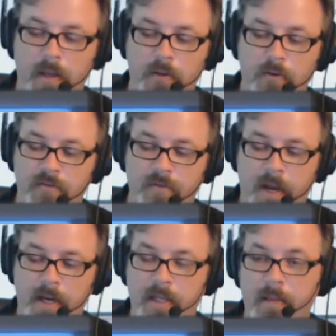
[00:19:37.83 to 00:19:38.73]
you'll
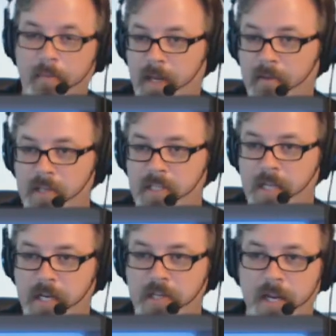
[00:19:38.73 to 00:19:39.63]
find that many of the
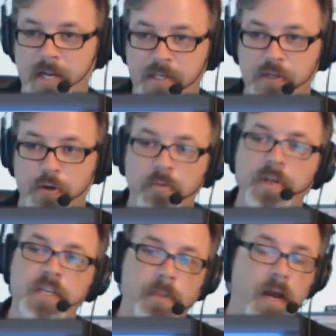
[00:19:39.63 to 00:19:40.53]
stage settings do
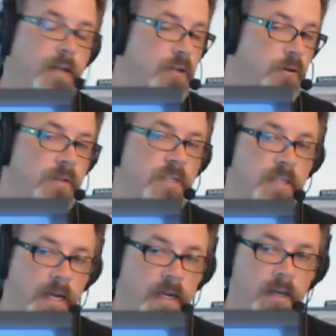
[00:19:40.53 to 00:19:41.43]
respond to the
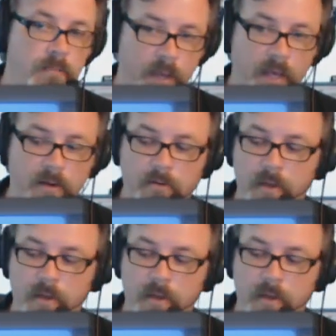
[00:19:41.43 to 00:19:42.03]
second pedal.